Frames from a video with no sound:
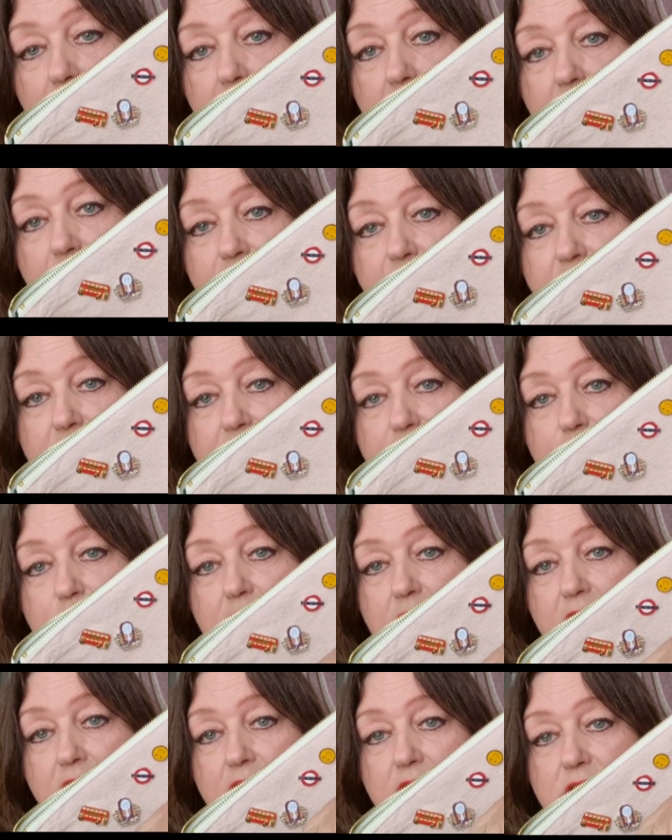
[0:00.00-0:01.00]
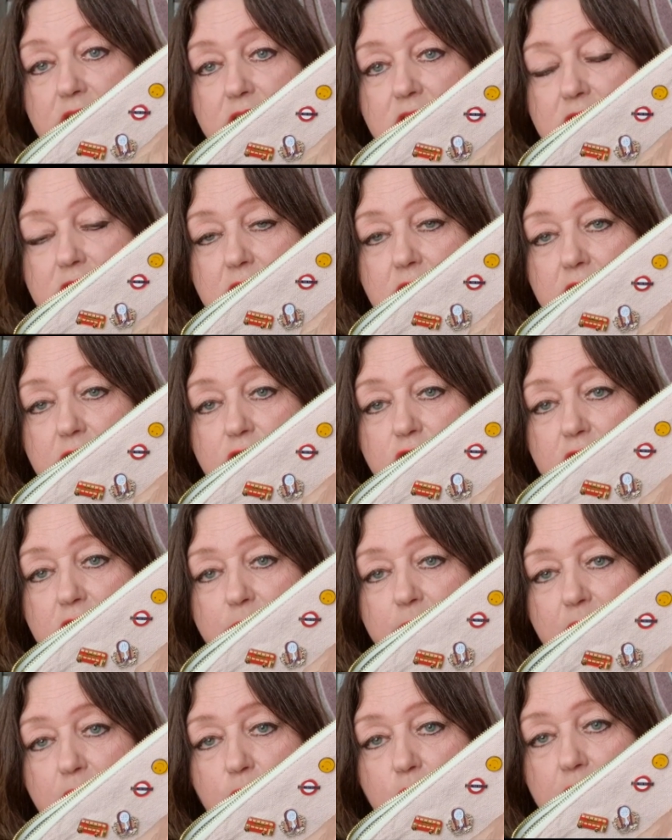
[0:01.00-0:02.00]
I love this one. And this is a
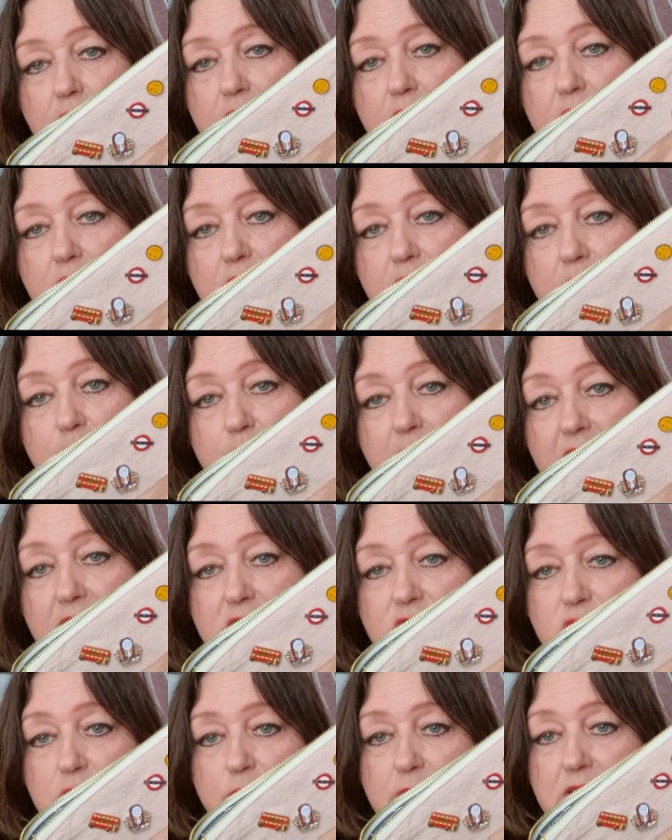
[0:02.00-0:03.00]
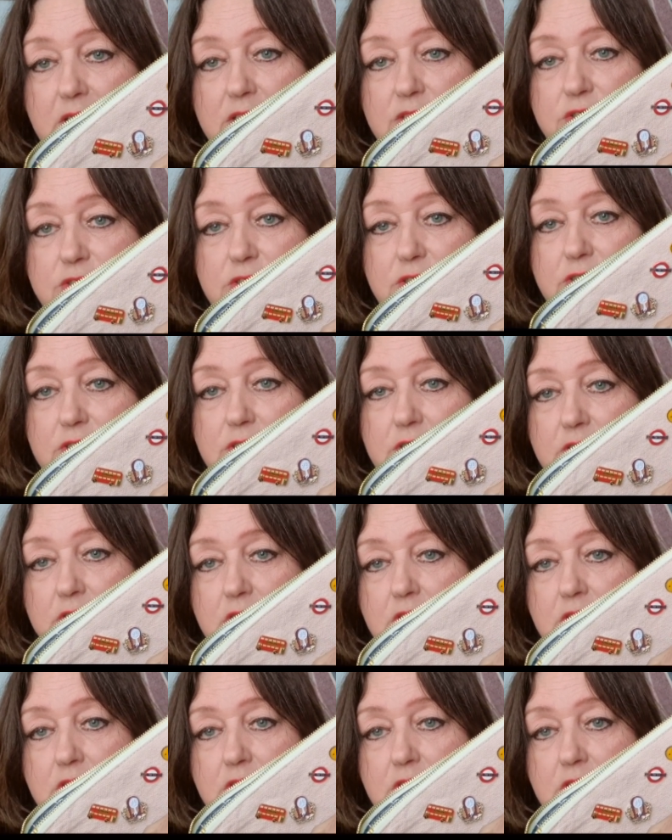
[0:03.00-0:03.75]
German one, the Mainzelmännchen.